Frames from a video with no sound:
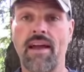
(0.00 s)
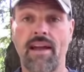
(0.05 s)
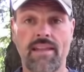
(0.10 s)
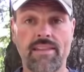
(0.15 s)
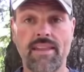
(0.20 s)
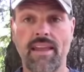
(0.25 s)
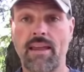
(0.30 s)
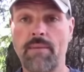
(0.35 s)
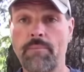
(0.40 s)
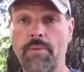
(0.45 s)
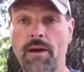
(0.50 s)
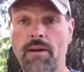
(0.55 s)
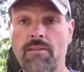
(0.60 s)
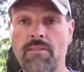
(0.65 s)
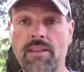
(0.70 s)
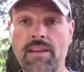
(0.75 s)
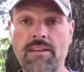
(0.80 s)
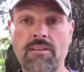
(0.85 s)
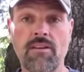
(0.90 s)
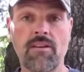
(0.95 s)
A 10
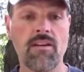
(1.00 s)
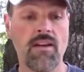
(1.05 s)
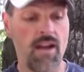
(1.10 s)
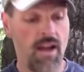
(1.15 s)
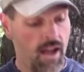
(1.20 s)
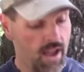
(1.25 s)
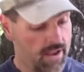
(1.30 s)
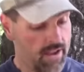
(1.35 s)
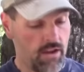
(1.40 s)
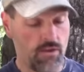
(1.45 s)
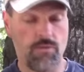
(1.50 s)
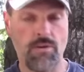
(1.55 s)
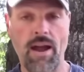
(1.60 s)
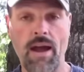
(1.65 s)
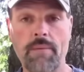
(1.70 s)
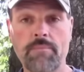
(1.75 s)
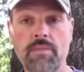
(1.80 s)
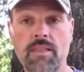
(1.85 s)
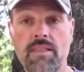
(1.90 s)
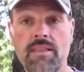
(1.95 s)
pound leader, I can
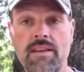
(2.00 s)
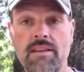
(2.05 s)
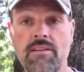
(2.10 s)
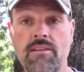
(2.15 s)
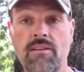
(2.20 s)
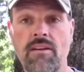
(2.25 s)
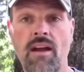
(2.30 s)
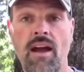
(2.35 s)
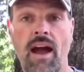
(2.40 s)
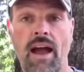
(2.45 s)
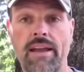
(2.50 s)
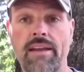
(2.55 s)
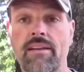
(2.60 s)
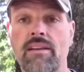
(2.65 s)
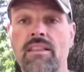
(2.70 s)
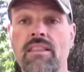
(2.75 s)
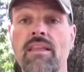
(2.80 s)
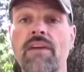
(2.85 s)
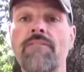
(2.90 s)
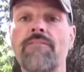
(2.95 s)
grab the leader, I
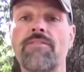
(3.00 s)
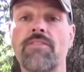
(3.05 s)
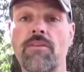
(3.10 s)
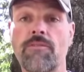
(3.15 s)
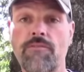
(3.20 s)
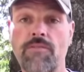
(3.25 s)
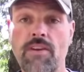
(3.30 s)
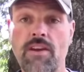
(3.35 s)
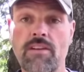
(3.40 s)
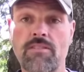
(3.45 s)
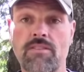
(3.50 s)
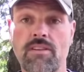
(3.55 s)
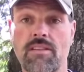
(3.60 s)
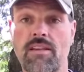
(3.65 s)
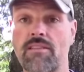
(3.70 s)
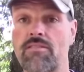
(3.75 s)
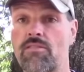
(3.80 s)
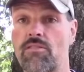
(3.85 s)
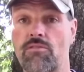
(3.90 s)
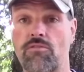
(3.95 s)
can lift the fish
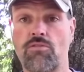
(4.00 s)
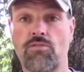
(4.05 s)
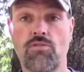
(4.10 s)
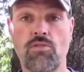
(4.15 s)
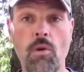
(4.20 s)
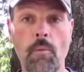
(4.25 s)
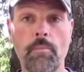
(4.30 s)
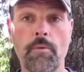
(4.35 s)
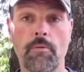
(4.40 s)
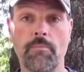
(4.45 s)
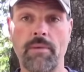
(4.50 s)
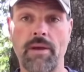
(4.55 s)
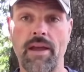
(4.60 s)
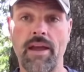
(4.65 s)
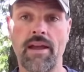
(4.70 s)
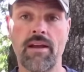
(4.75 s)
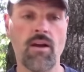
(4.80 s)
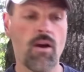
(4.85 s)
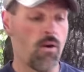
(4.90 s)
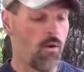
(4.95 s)
unless they're super
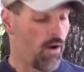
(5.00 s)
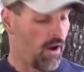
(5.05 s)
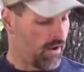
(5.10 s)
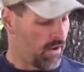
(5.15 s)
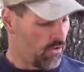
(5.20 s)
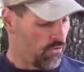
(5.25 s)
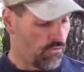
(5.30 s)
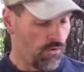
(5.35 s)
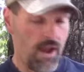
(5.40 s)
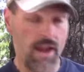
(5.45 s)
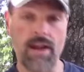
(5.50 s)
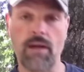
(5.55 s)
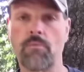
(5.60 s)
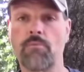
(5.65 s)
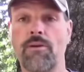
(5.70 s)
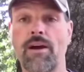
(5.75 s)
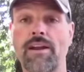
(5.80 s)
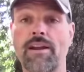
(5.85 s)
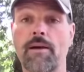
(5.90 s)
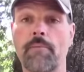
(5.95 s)
big, or I can drag
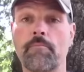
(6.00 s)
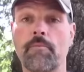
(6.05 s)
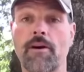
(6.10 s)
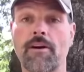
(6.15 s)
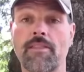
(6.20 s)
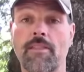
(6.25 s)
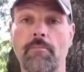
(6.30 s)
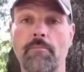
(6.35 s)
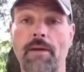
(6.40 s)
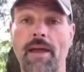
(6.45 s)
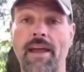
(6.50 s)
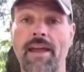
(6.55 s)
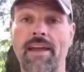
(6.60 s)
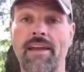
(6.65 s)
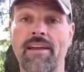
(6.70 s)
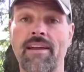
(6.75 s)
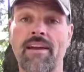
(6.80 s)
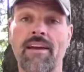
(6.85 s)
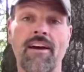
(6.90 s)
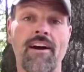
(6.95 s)
them right up on the
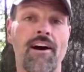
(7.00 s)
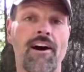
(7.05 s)
bank.